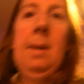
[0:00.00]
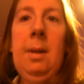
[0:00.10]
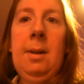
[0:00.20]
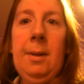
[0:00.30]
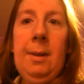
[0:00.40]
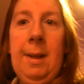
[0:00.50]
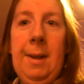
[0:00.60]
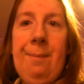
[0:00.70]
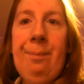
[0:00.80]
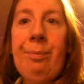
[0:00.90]
but
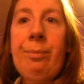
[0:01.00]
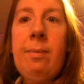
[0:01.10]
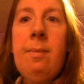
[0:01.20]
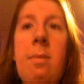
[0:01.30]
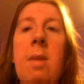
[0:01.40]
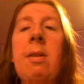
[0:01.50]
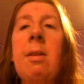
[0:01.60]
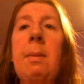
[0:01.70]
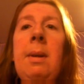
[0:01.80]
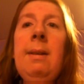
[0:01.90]

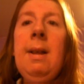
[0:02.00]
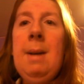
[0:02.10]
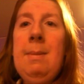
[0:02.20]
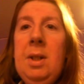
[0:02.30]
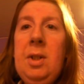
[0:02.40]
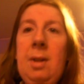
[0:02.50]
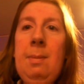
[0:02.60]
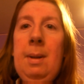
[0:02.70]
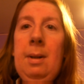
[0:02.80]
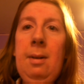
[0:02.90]
some of the time it's
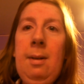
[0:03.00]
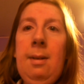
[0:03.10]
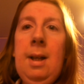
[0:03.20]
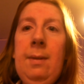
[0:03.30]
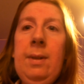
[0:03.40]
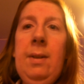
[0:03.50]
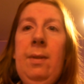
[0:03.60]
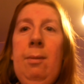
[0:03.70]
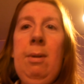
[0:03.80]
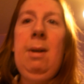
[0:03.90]
just because I've
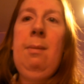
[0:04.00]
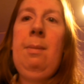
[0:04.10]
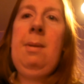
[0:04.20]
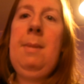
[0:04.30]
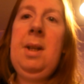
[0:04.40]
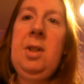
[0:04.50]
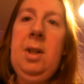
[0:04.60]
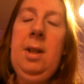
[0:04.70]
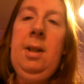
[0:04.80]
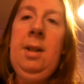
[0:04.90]
given written
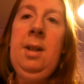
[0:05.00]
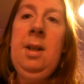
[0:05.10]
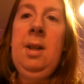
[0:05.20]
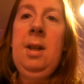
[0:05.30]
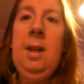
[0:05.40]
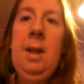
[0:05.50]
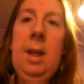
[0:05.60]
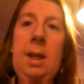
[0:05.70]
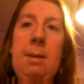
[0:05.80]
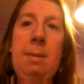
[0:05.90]
permission
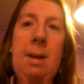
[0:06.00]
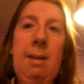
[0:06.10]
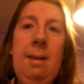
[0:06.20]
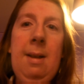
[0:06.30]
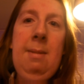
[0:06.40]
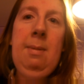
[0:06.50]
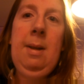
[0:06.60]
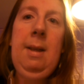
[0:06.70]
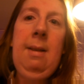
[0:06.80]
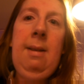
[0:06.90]
at certain
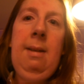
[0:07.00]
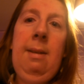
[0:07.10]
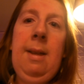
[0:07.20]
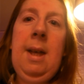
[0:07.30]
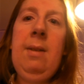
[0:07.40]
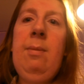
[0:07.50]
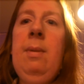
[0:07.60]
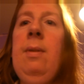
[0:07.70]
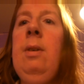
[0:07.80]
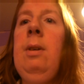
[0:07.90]
places to have
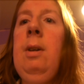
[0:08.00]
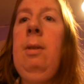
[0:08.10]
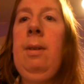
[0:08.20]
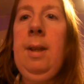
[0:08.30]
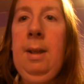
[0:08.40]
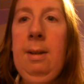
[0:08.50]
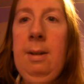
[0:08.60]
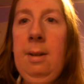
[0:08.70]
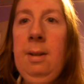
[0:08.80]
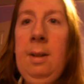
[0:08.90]
my photo
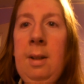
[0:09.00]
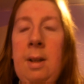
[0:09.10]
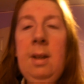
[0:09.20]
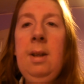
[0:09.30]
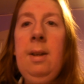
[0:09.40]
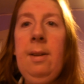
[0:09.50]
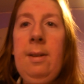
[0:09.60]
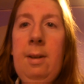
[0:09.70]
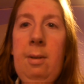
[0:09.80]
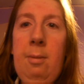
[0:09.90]
taken.
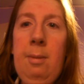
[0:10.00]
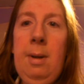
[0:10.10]
So